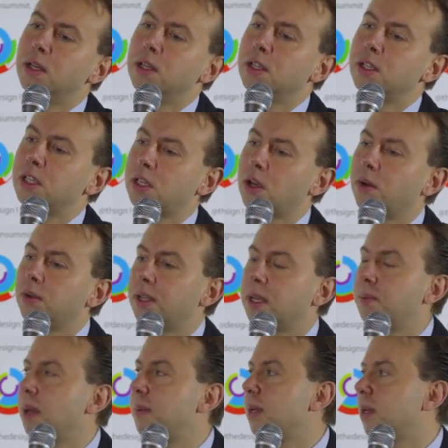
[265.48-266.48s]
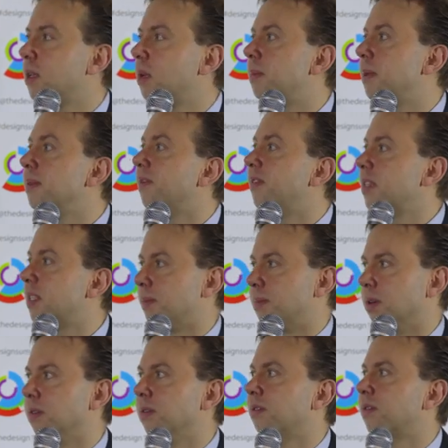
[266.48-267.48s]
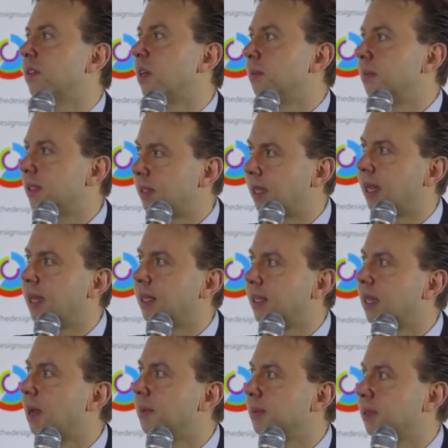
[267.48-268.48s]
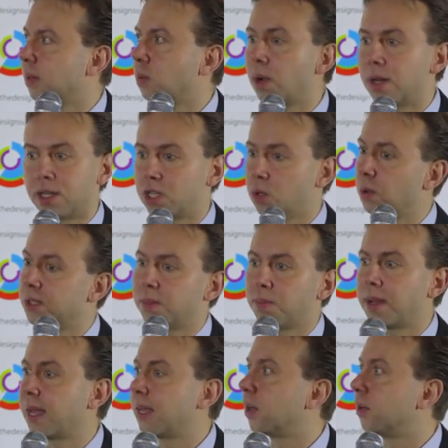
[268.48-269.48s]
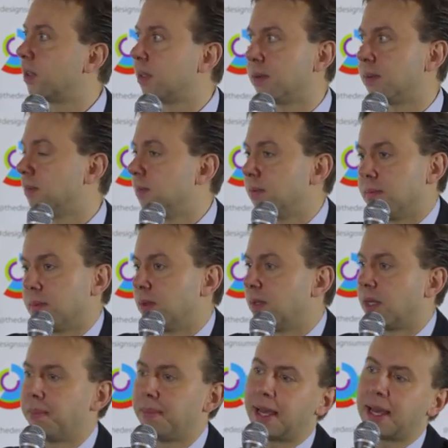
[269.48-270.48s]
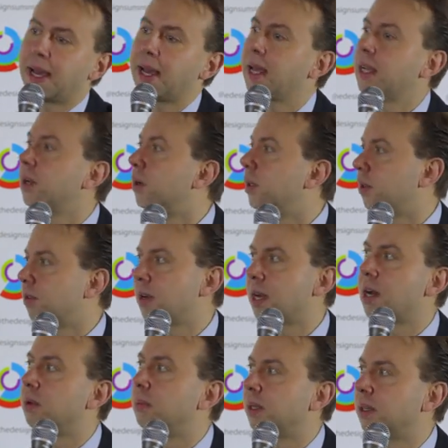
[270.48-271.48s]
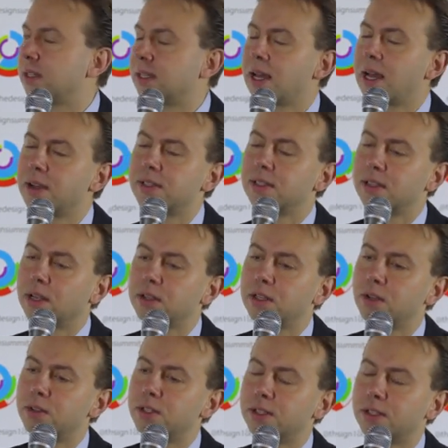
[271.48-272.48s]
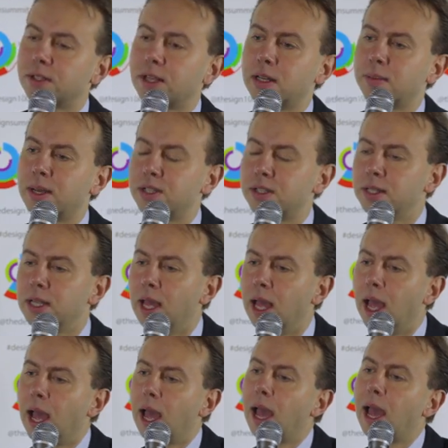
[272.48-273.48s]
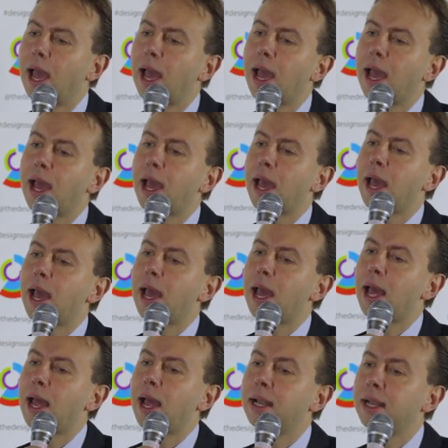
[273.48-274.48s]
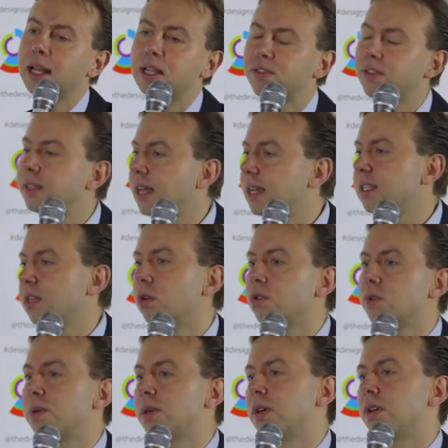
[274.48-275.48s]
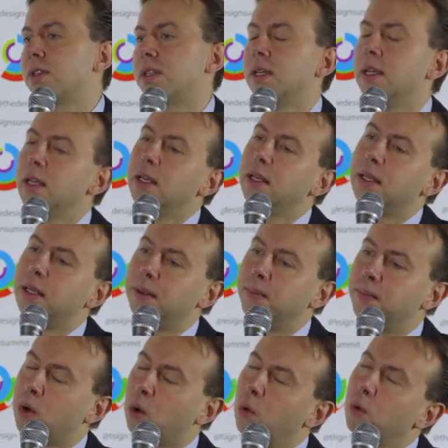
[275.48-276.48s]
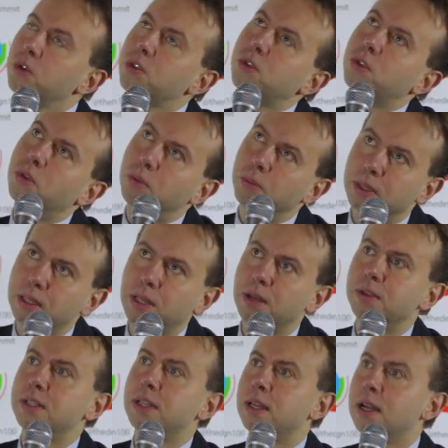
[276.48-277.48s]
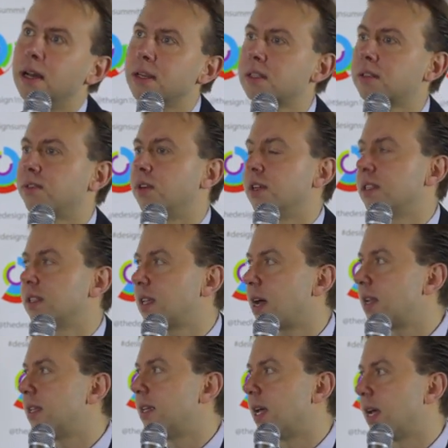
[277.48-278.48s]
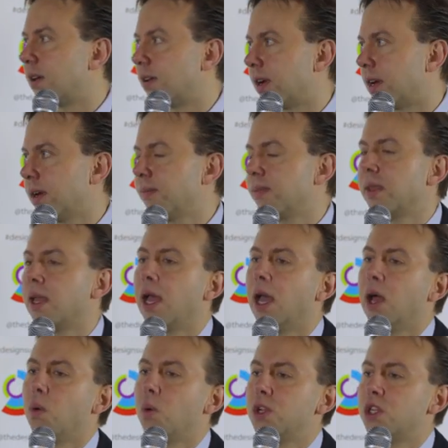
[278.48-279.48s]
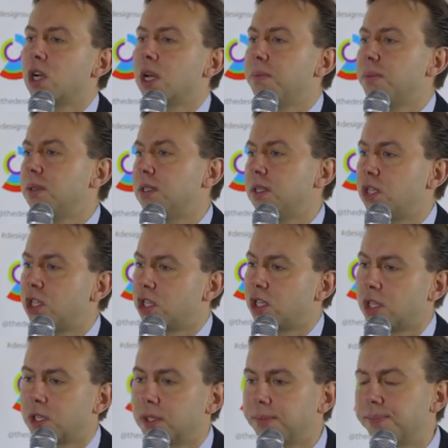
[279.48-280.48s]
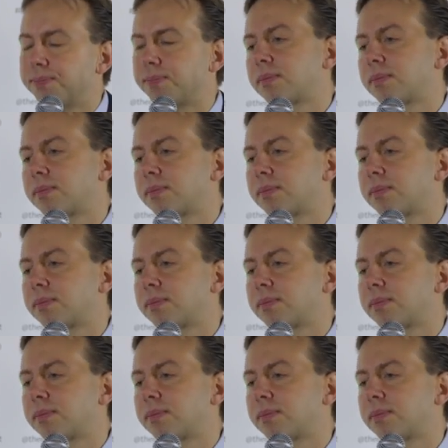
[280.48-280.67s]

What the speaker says: so that baby could have been visible from the daytime while she was playing on the bed, on around, because the house is not huge, as you can imagine. And that's fantastic also because they ask for a study area, which I position